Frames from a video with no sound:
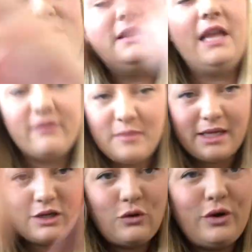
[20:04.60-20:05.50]
you love
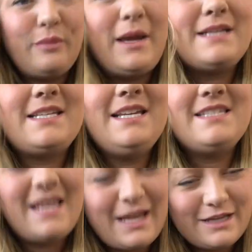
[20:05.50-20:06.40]
making coil
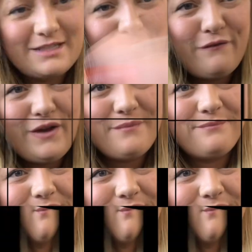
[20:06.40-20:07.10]
baskets and have fun.